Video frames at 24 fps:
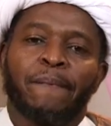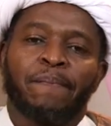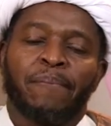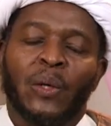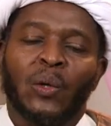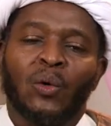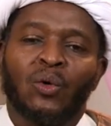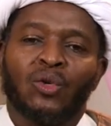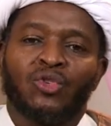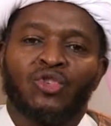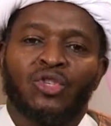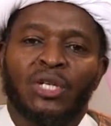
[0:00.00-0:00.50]

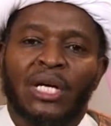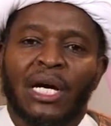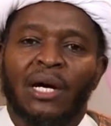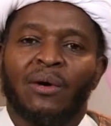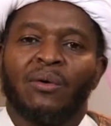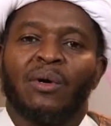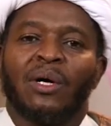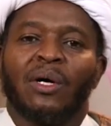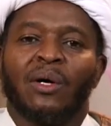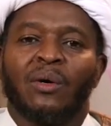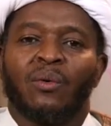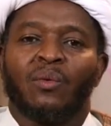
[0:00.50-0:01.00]
or
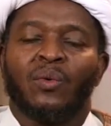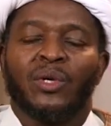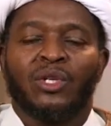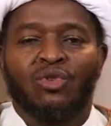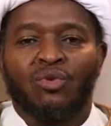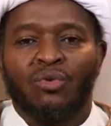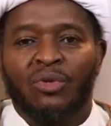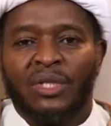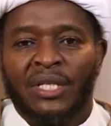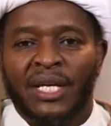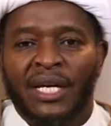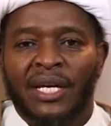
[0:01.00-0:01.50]
shower which
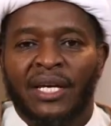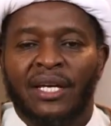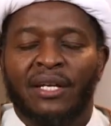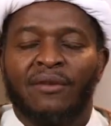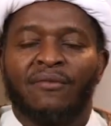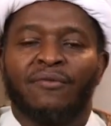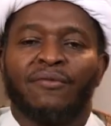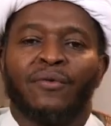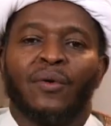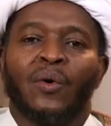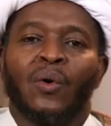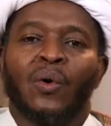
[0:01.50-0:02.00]
you take it
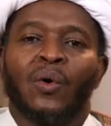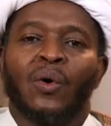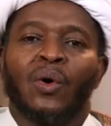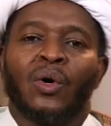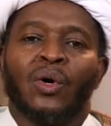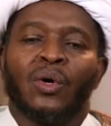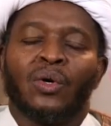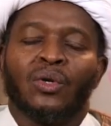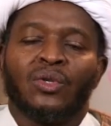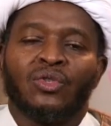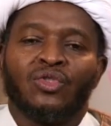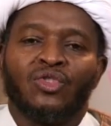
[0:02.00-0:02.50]
for
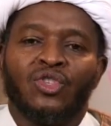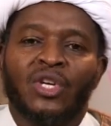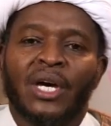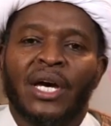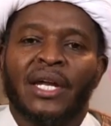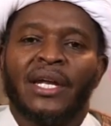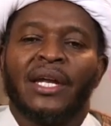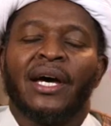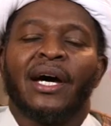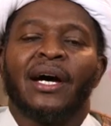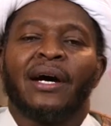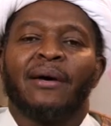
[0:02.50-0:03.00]

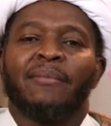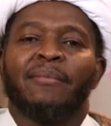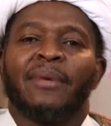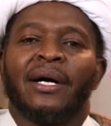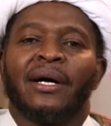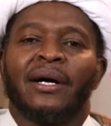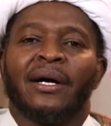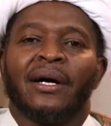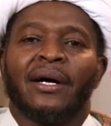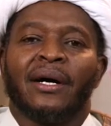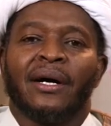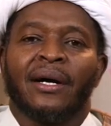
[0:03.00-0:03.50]

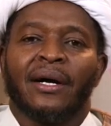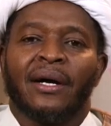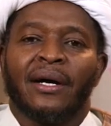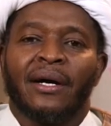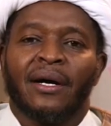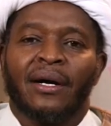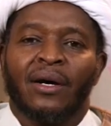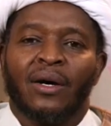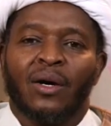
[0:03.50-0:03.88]
janaba,